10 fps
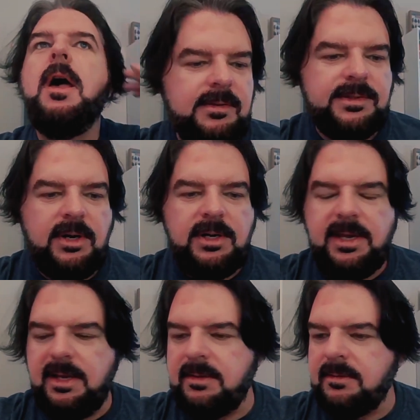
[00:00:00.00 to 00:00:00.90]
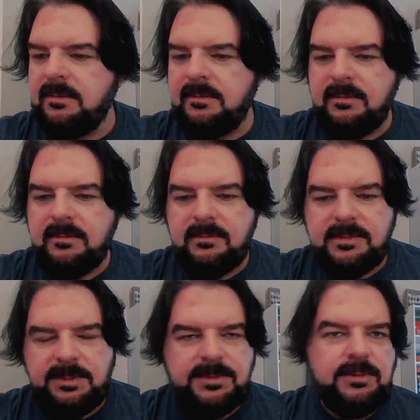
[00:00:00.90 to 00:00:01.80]
Started getting
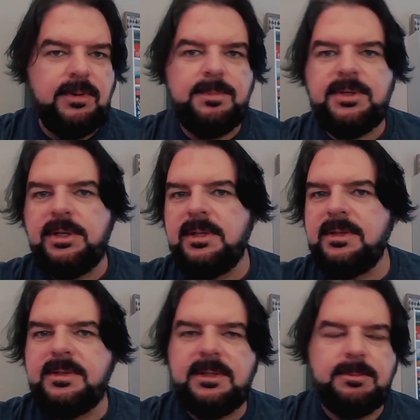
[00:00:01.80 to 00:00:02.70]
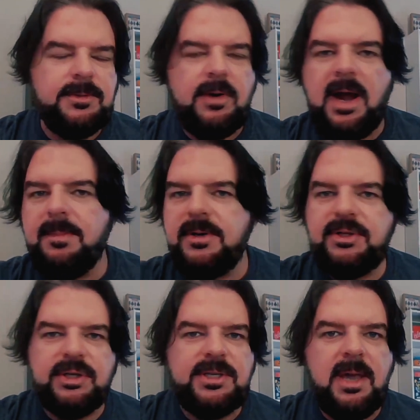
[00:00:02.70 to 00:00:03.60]
subscriptions, subscribers
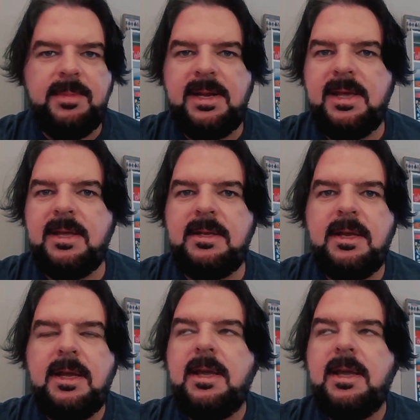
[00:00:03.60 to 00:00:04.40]
just coming in.